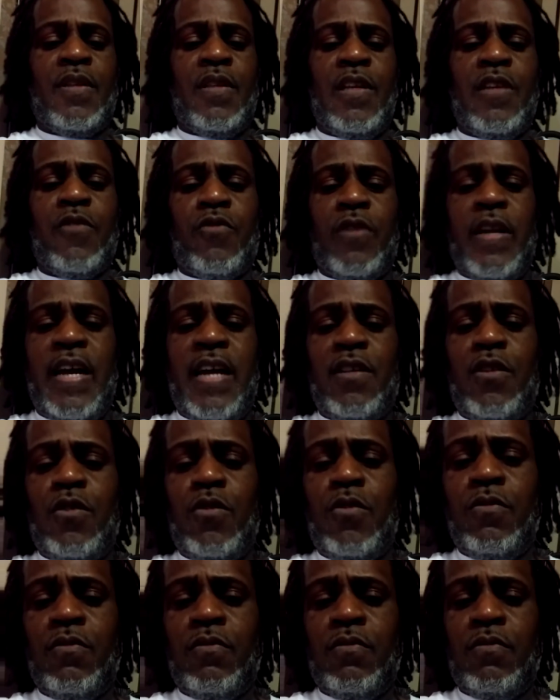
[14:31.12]
That's what I
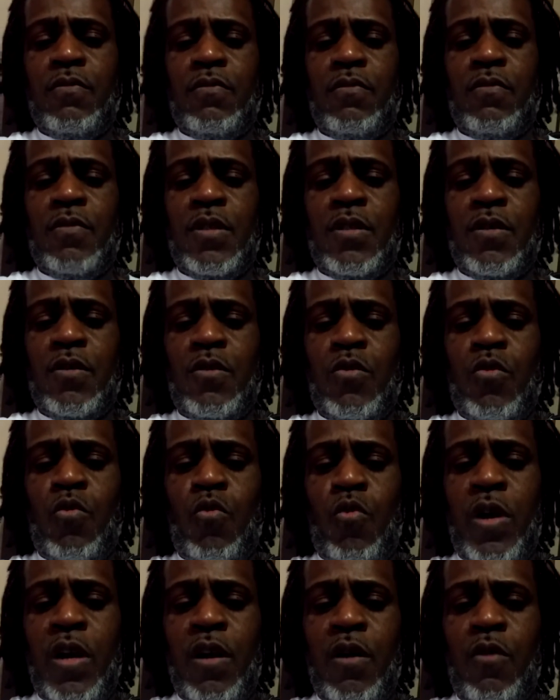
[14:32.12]
do.
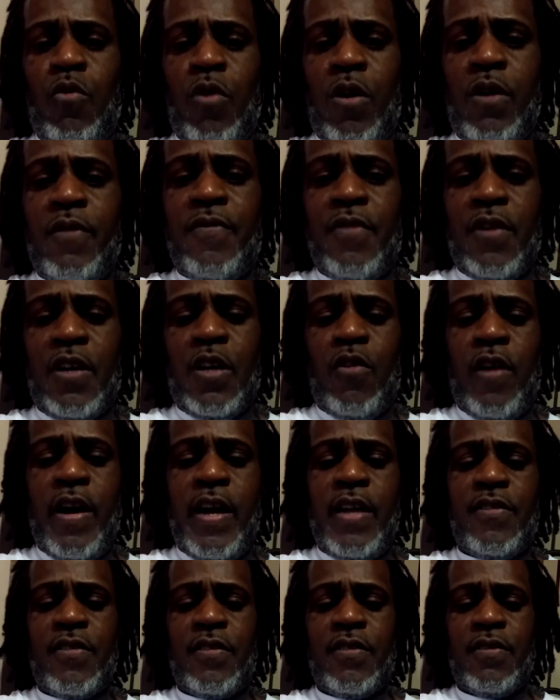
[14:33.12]
We'll work for
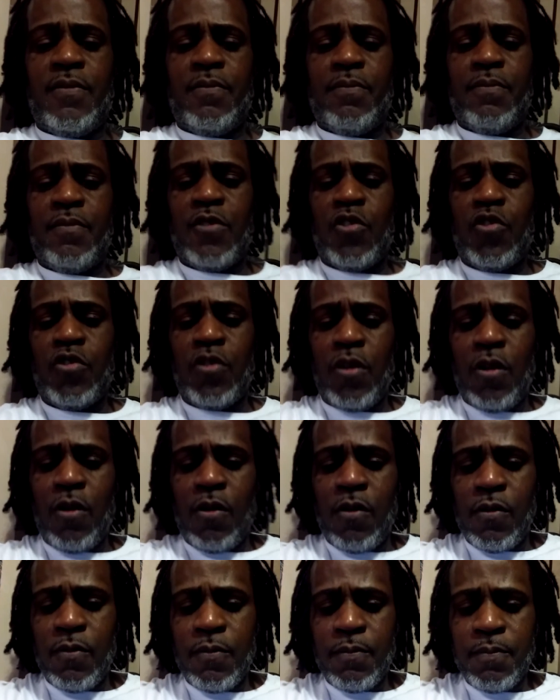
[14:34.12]
Christ.
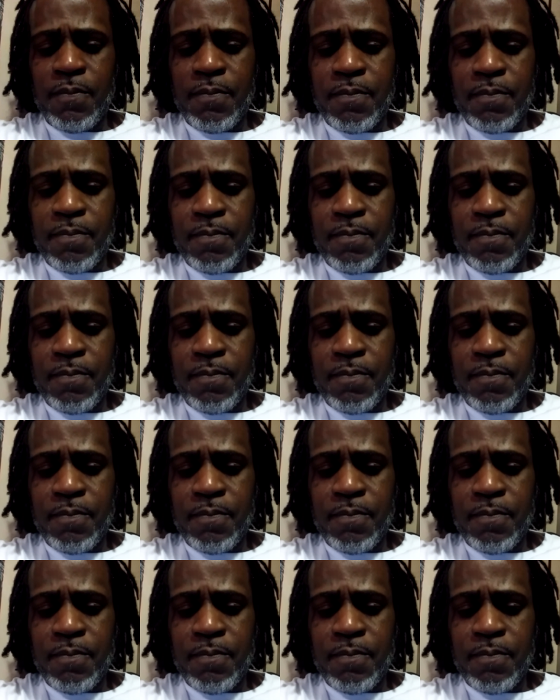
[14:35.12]
Shalom.